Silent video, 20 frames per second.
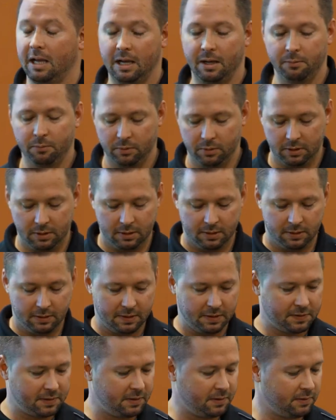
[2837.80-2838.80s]
I,
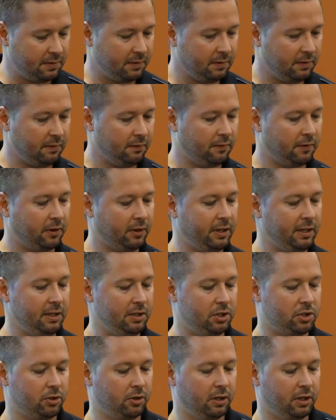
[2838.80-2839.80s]
this is
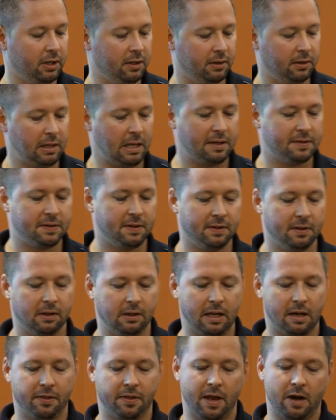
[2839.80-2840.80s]
very intriguing. I see
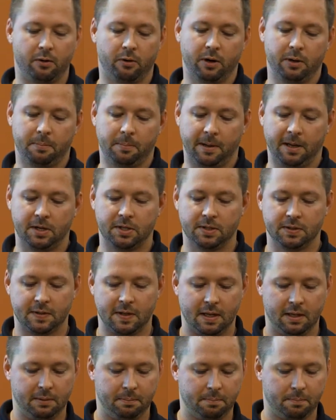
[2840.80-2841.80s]
a lot of thyroid
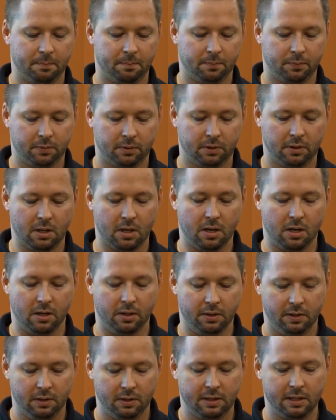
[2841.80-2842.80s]
patients that
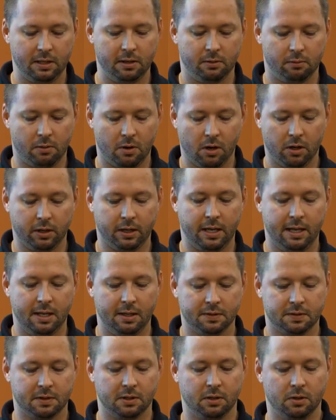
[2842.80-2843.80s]
uh, in the wrong
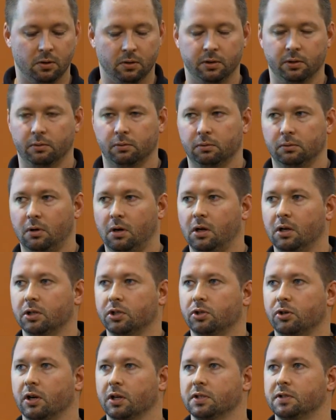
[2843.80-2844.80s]
hands could go in the
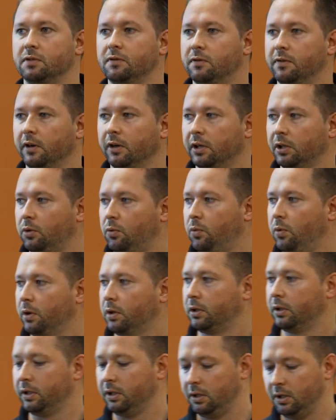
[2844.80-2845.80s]
wrong direction very
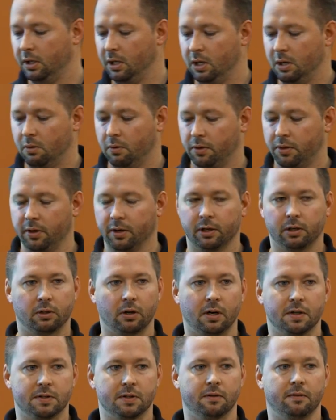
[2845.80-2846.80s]
quickly with an
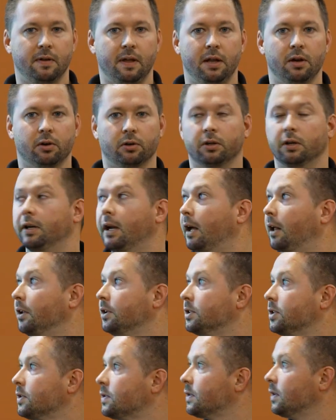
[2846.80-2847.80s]
aggressive
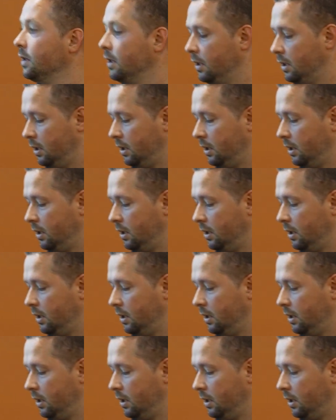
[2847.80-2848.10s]
endocrinologist.